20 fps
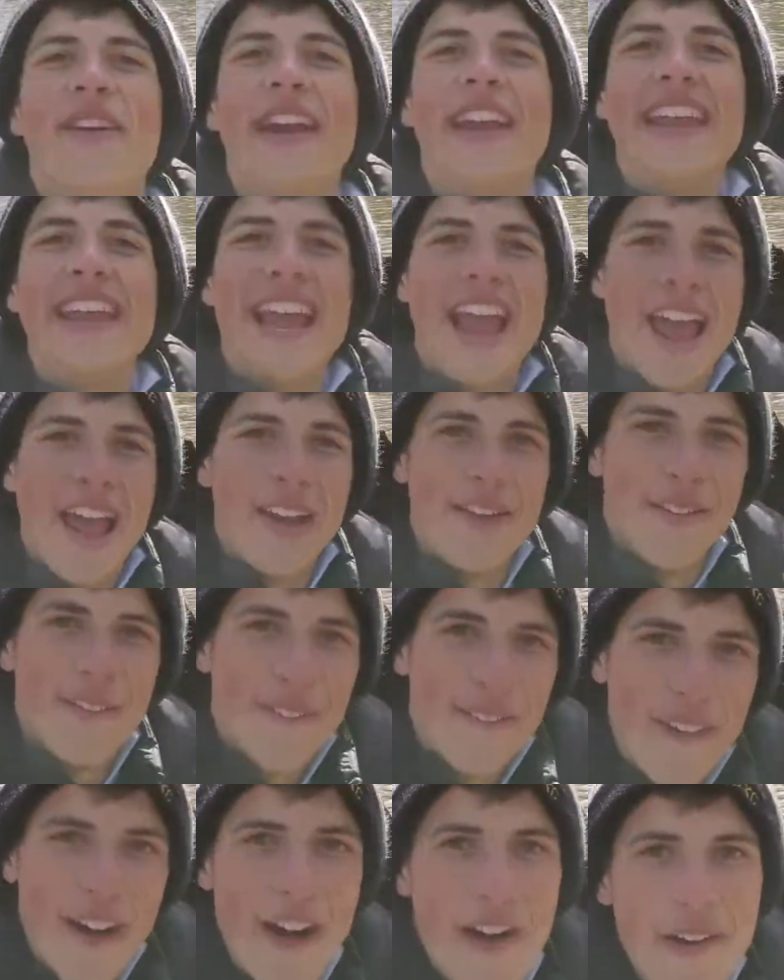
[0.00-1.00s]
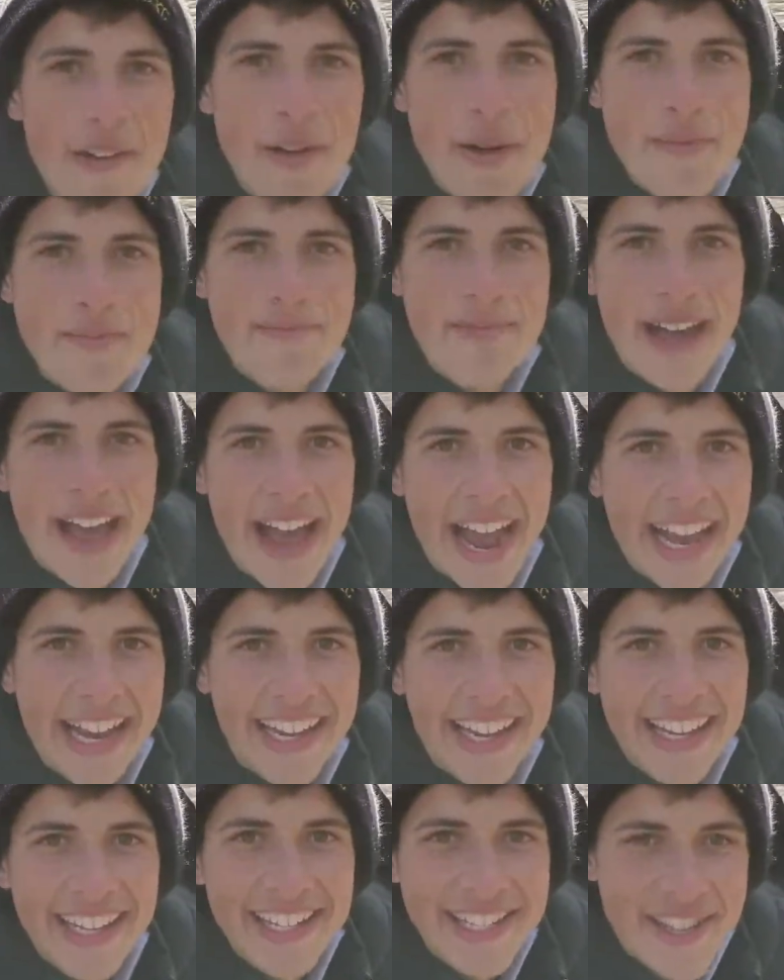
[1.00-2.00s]
everybody, and welcome
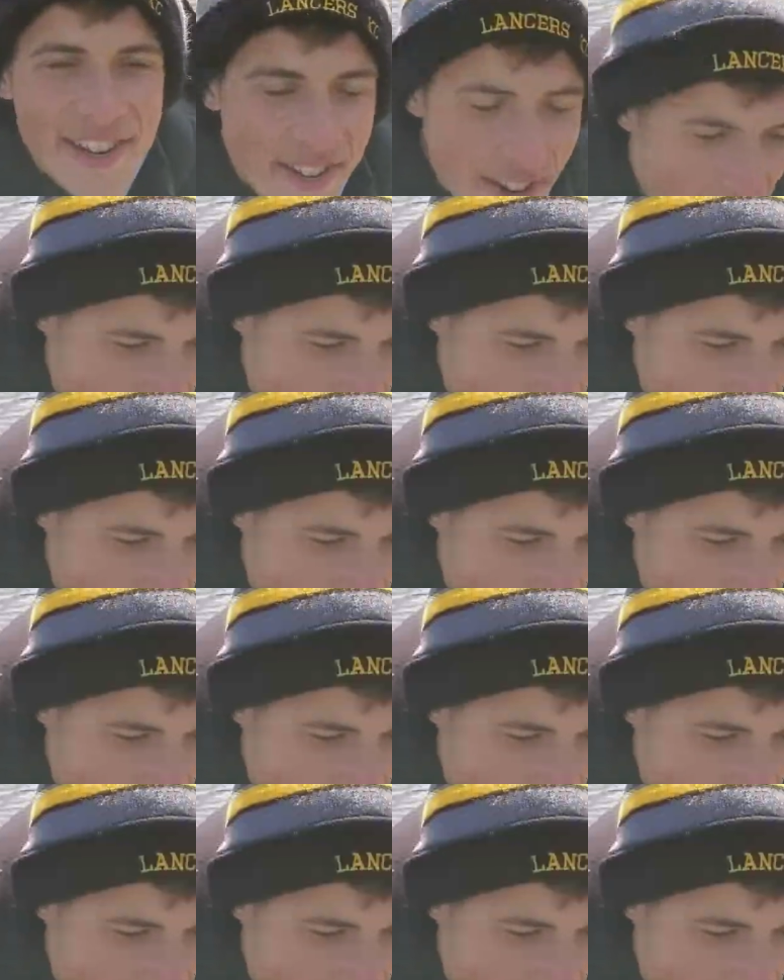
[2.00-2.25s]
back to